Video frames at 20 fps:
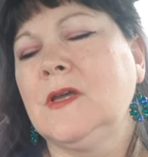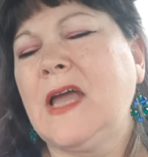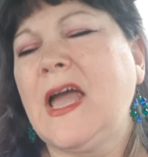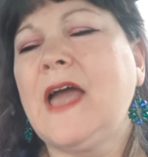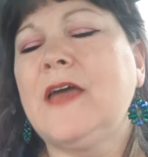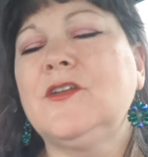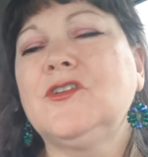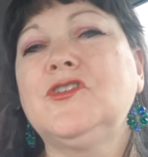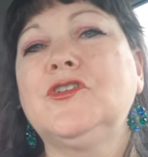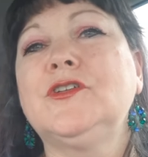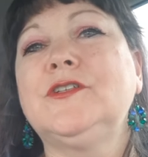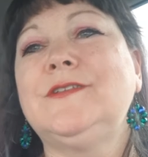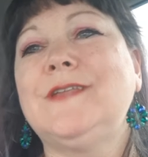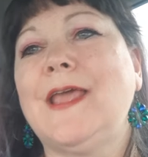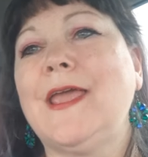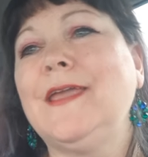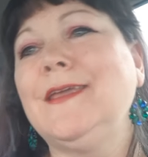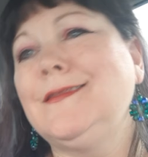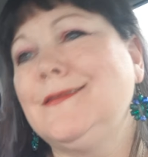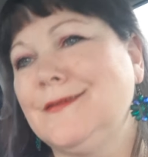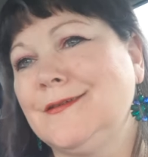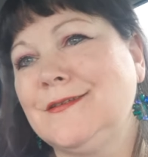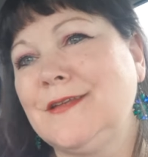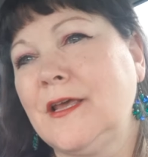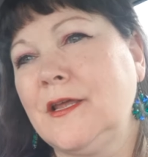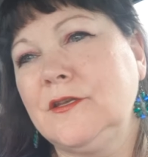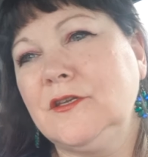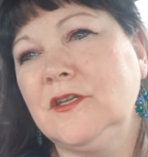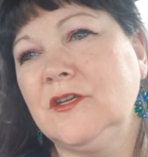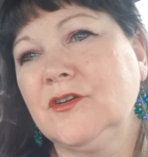Had a good 8 to
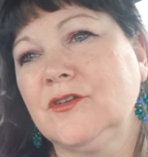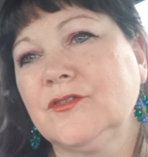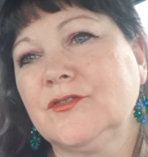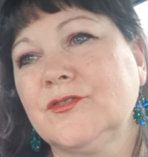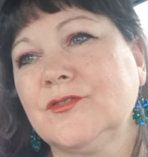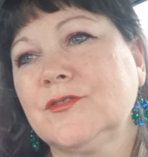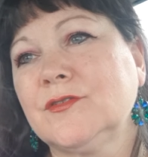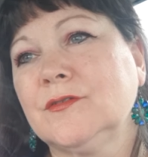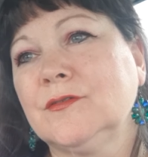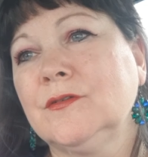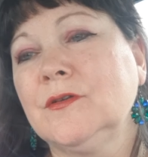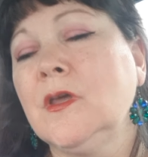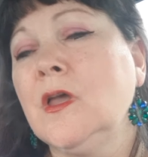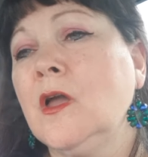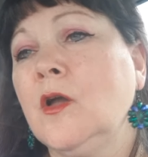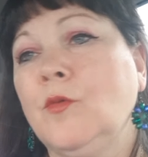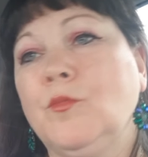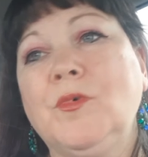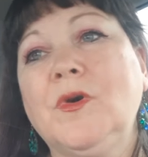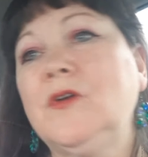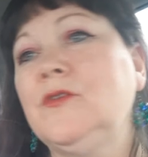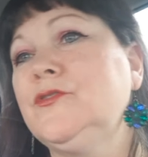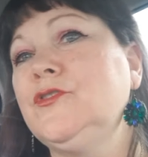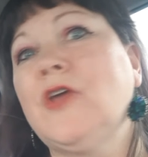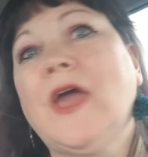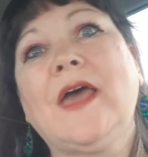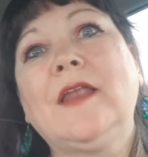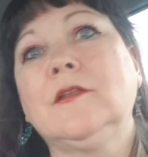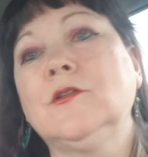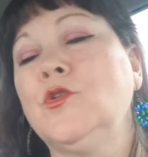10 years. Well,
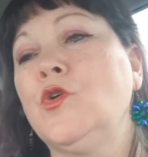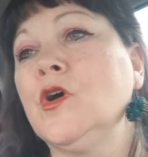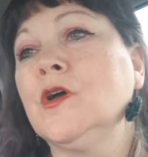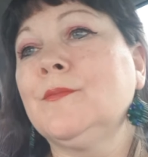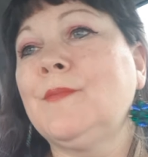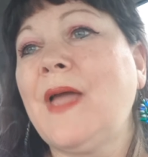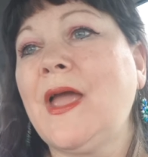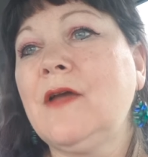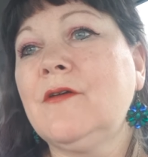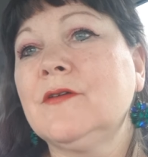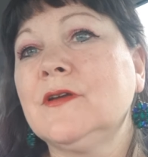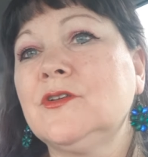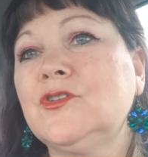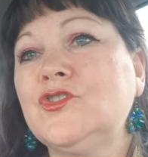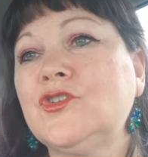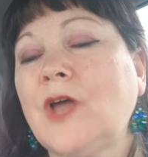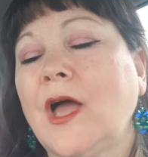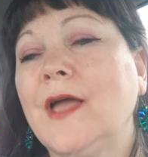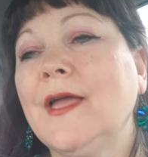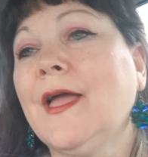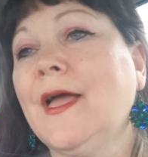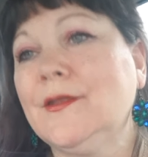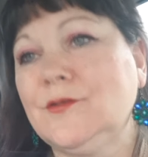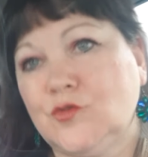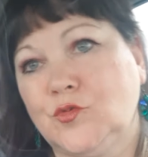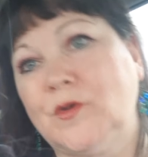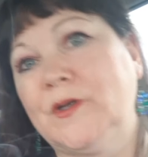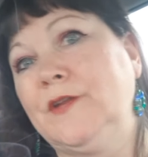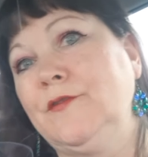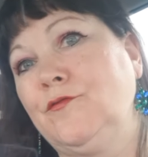you had a long marriage. I had
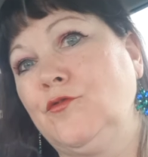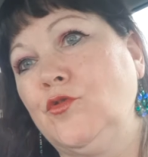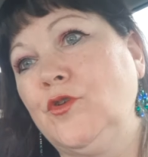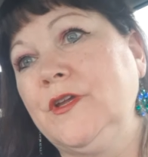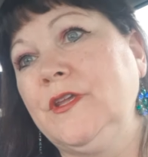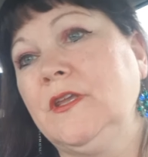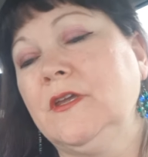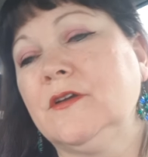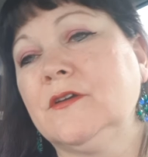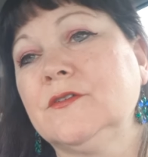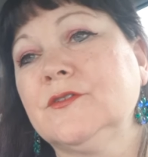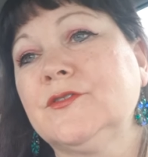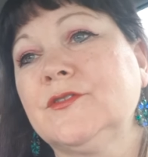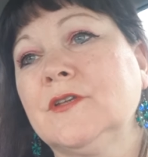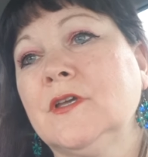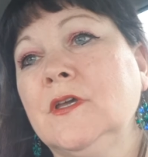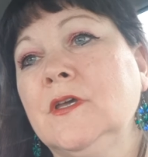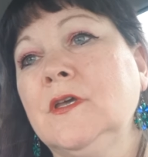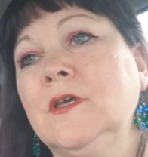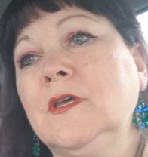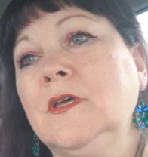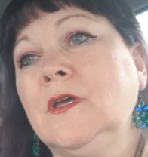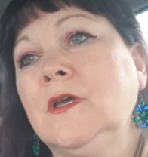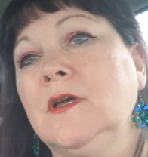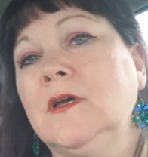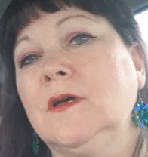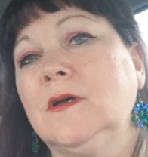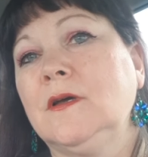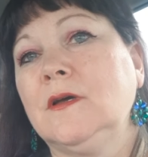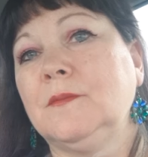24 years.
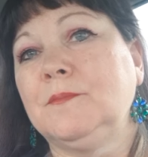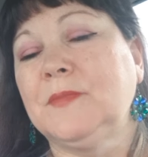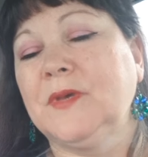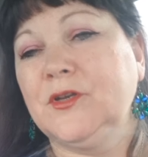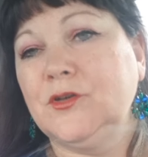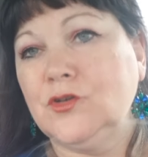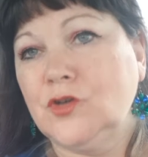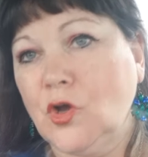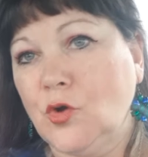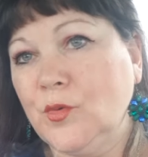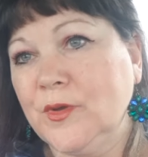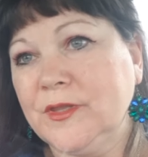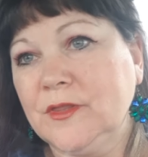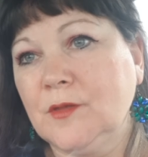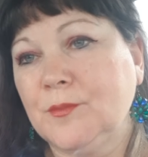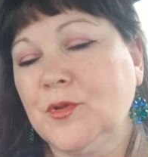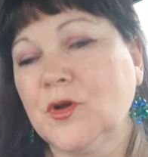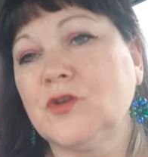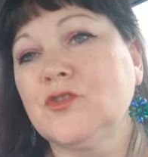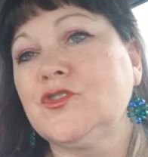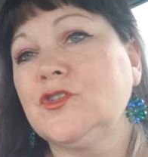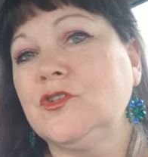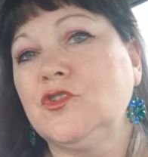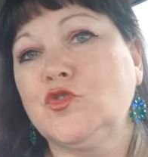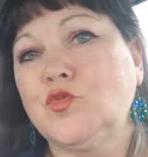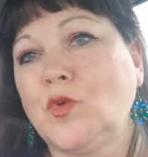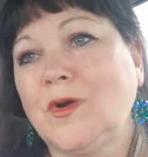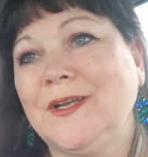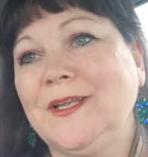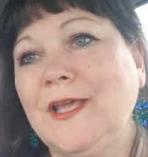But knowing the person
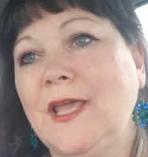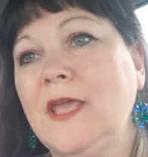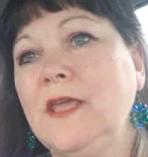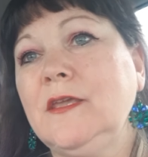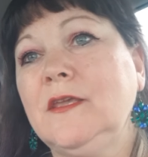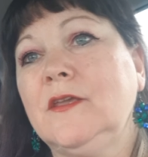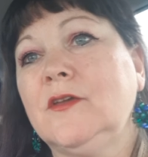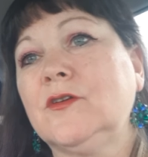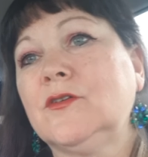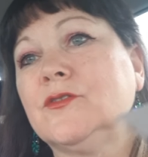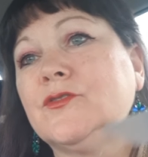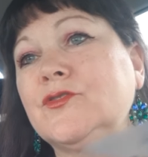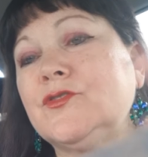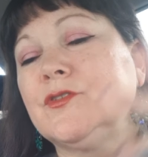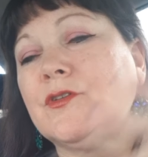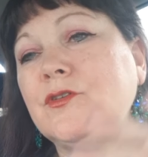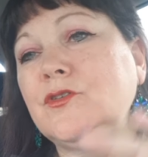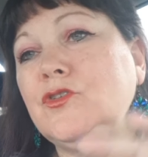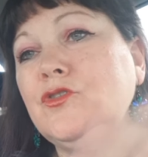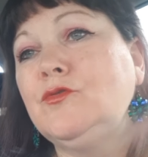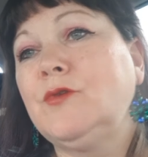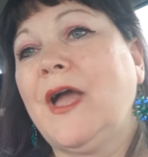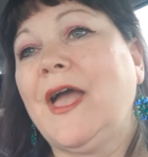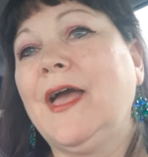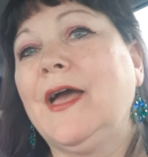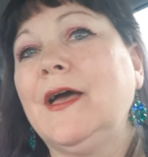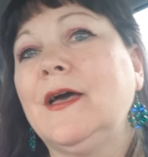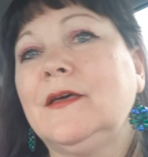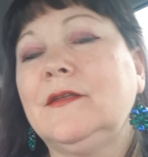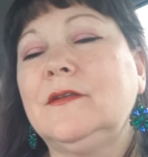28 years, you
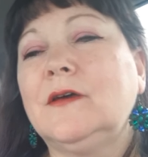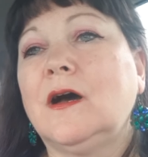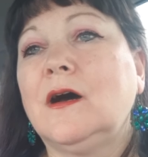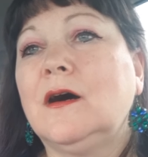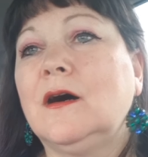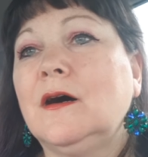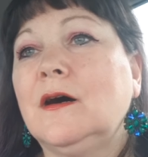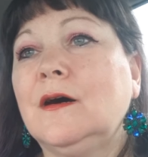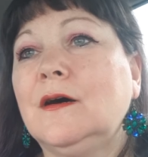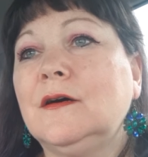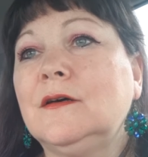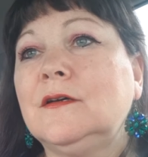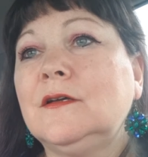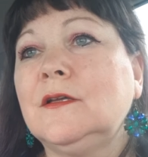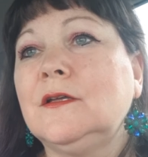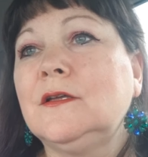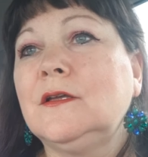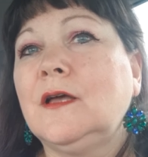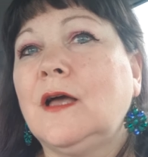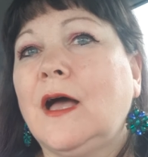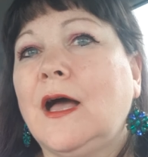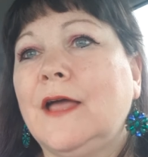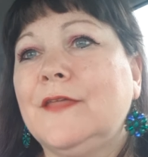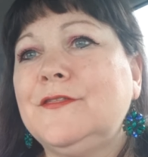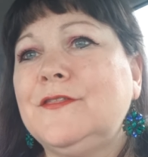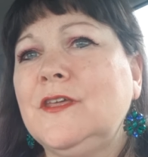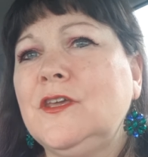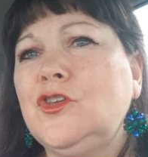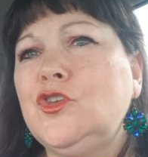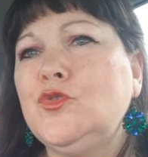had, I
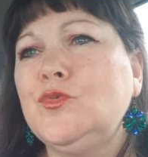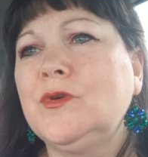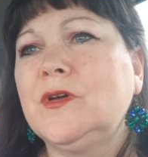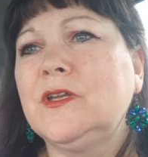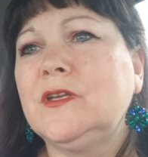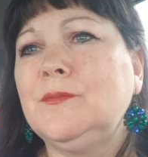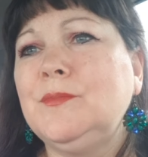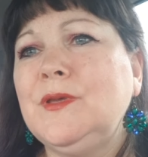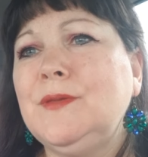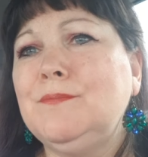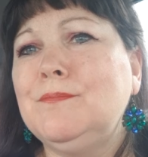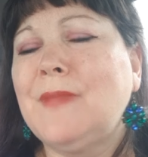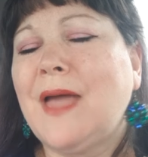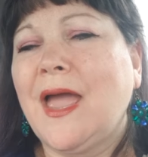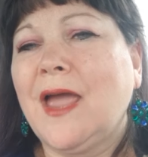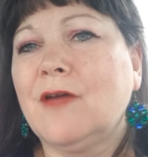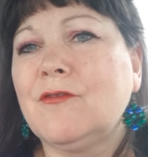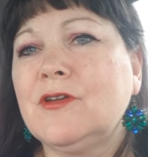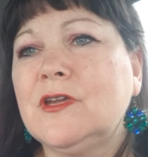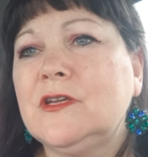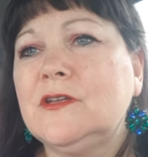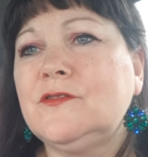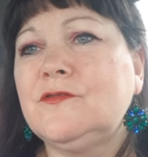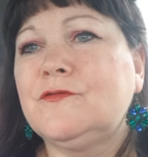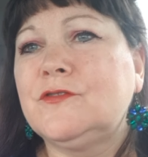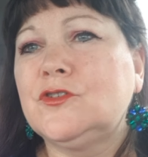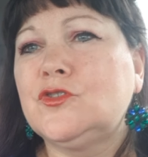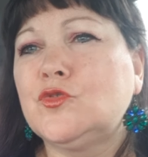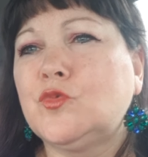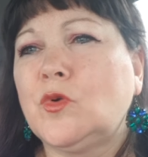think you were going to be married
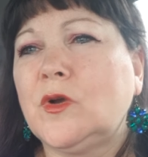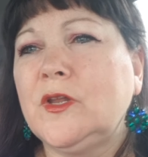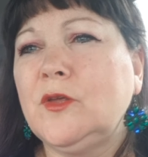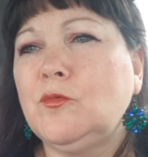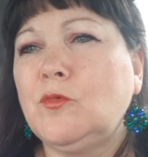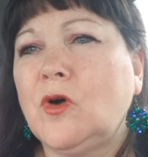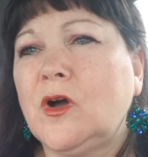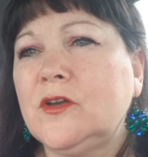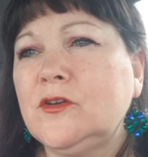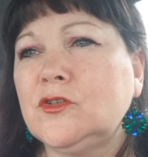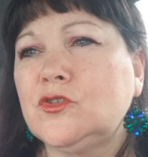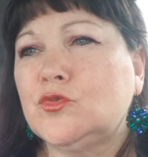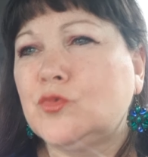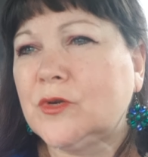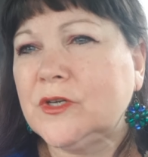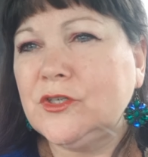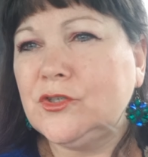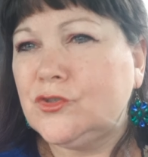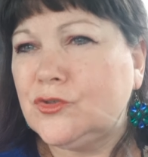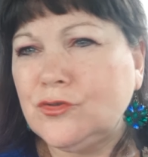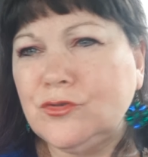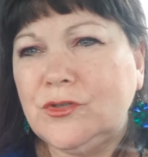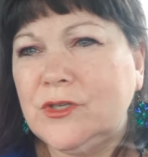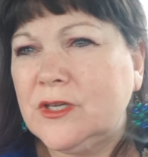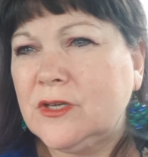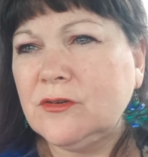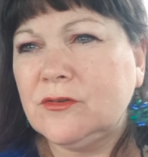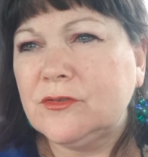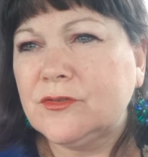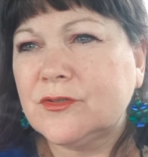for 21 or 22
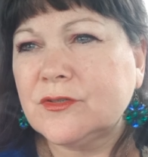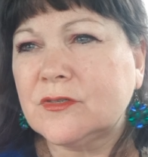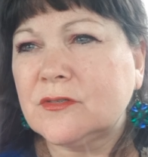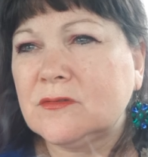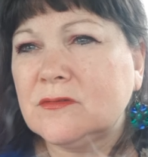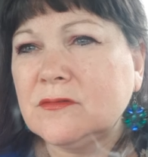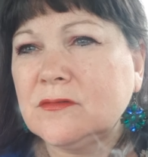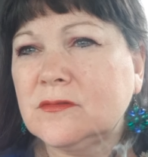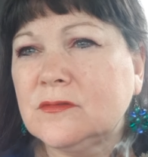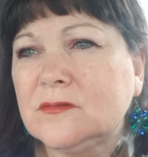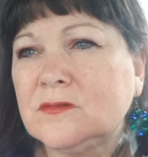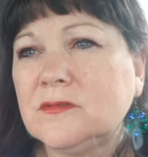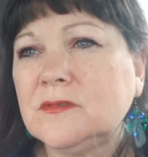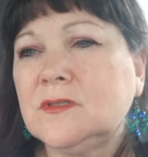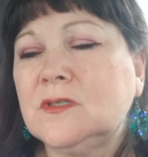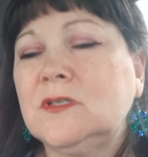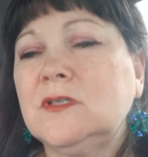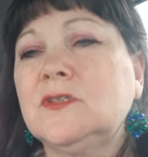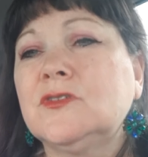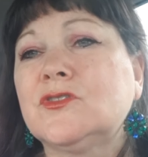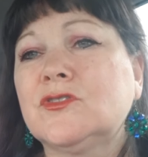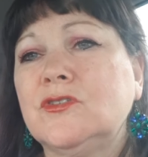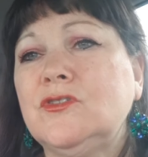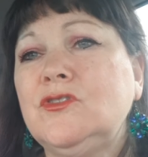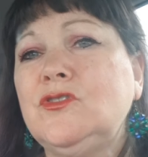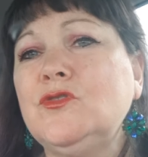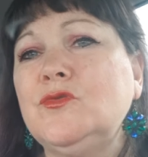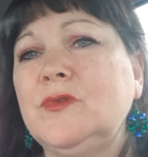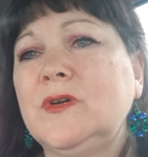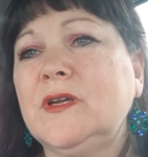years. So
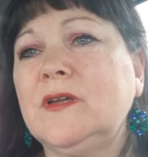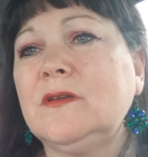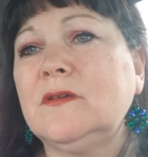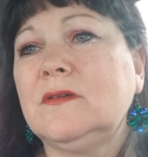you were,